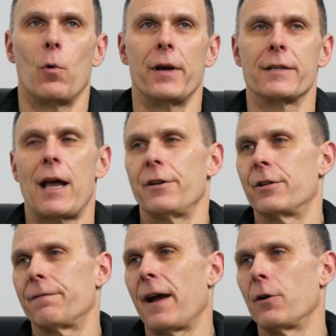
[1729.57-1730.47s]
One is, how do you
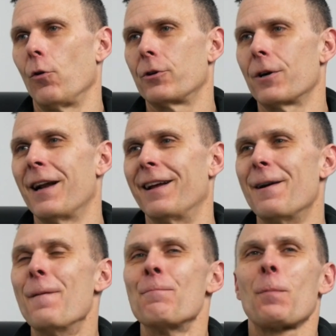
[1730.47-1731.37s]
define older?
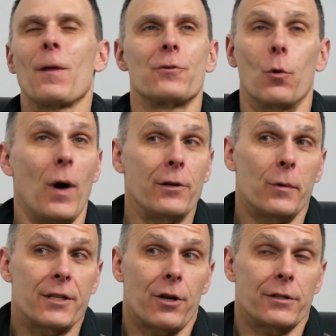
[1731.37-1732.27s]
So when do
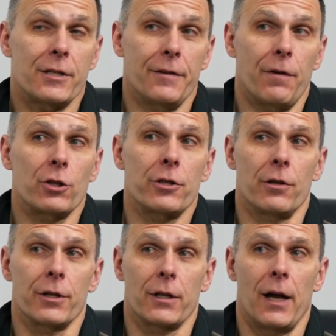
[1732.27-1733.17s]
we start to see
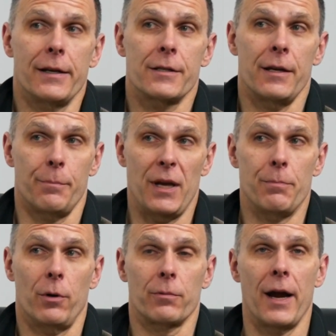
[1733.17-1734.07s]
functional declines in
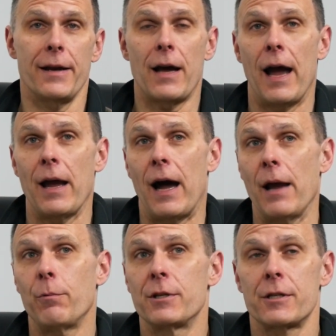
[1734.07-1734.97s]
people, right?
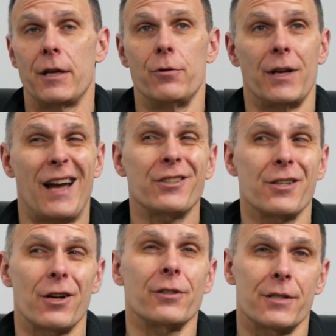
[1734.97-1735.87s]
I would say you can actually
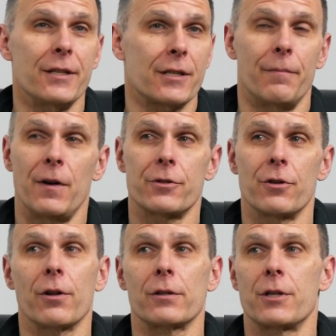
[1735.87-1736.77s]
start to see some
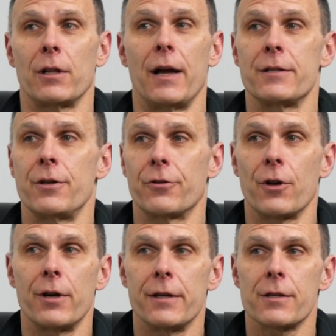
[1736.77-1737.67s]
functional declines in your
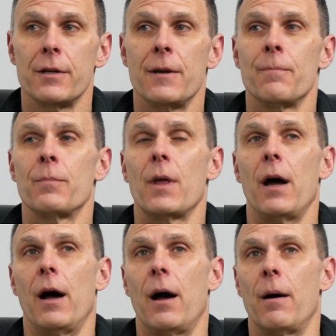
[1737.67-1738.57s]
30s.
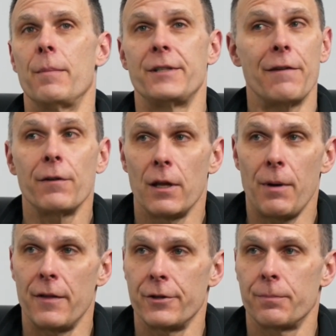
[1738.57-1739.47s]
Definitely
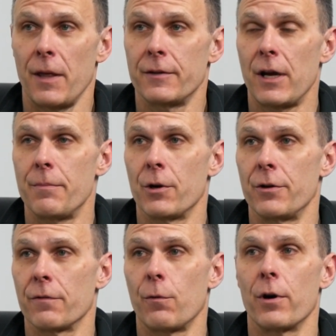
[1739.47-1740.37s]
by the time you're
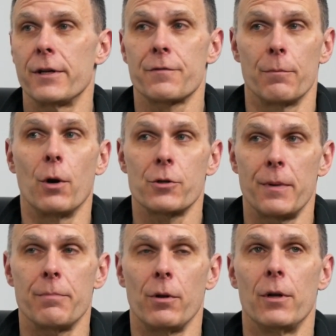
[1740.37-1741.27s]
in your 40s for most
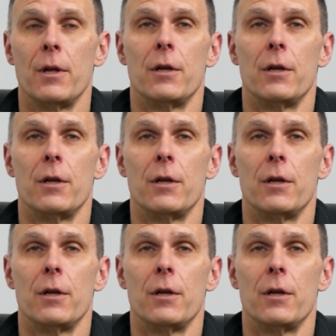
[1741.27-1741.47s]
people.